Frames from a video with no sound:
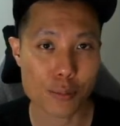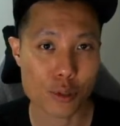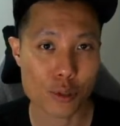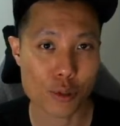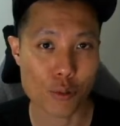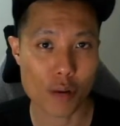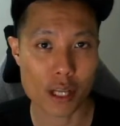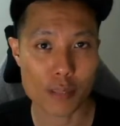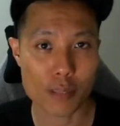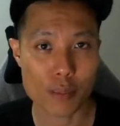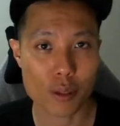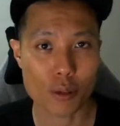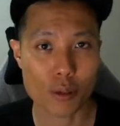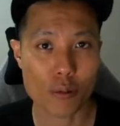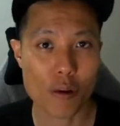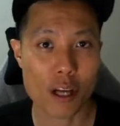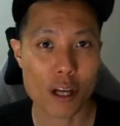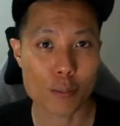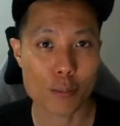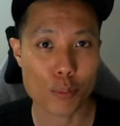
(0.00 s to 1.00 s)
with Raspbian
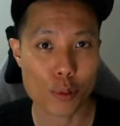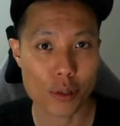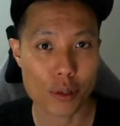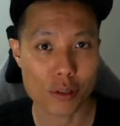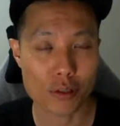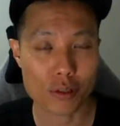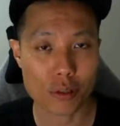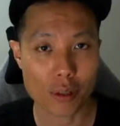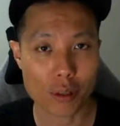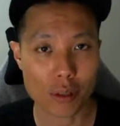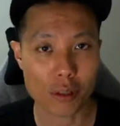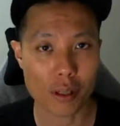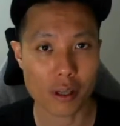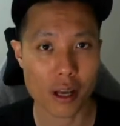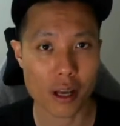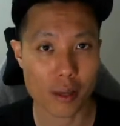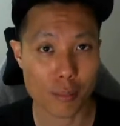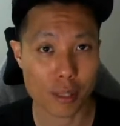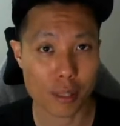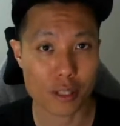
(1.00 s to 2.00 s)
OS pre-installed
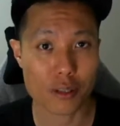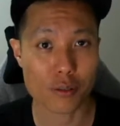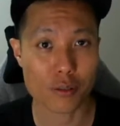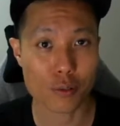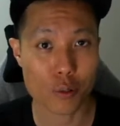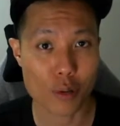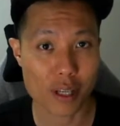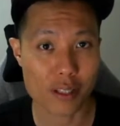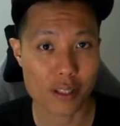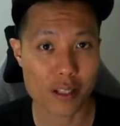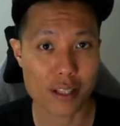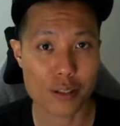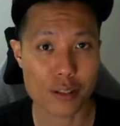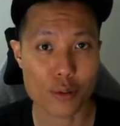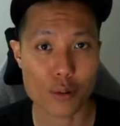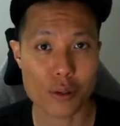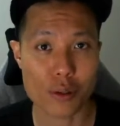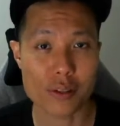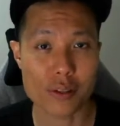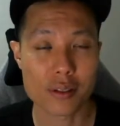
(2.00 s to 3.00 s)
and a bunch of cool
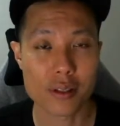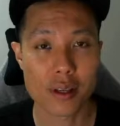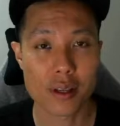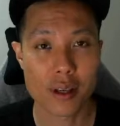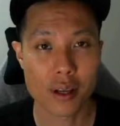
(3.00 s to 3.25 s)
accessories.